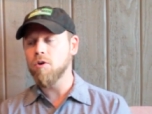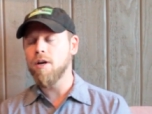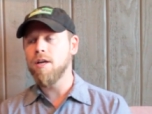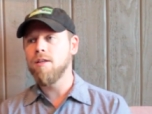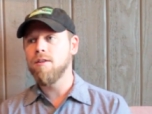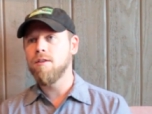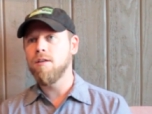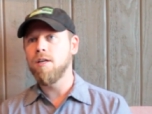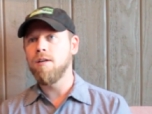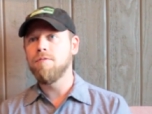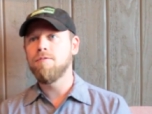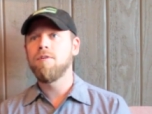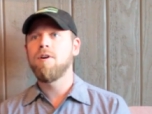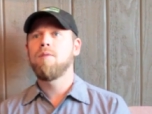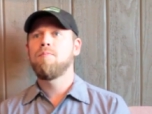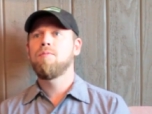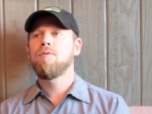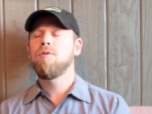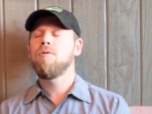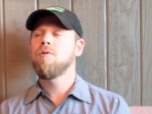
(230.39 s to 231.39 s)
a great thing
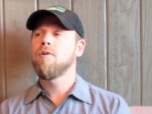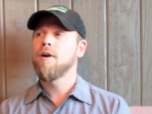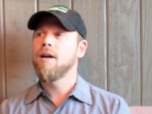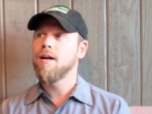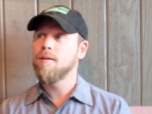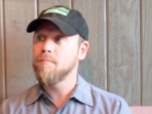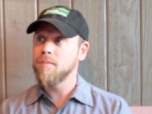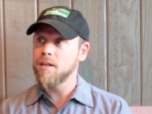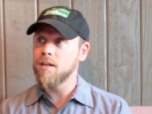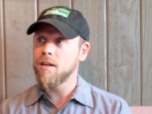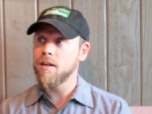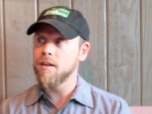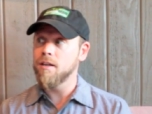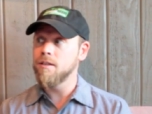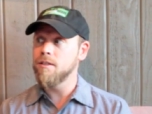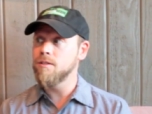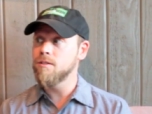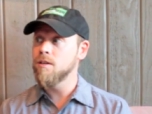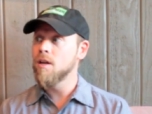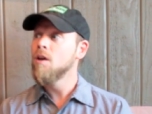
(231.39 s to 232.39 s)
for our program
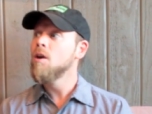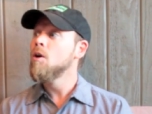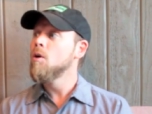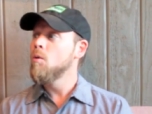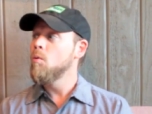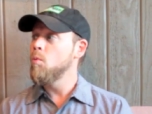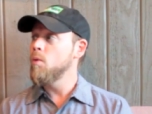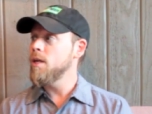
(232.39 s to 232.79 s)
because